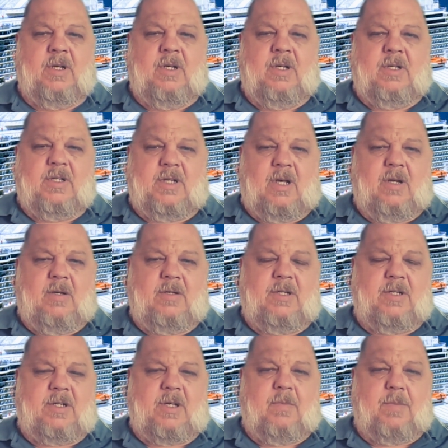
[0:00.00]
So
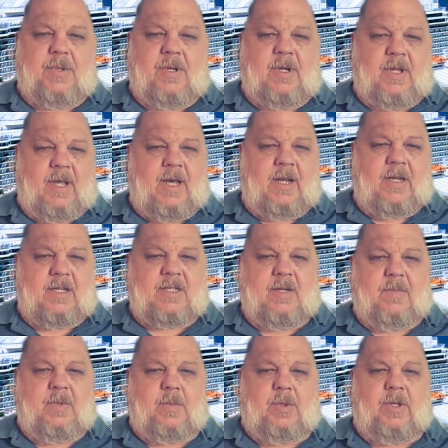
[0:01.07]
just completely
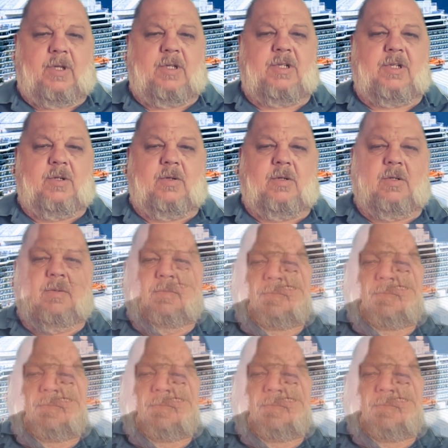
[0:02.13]
unacceptable in short.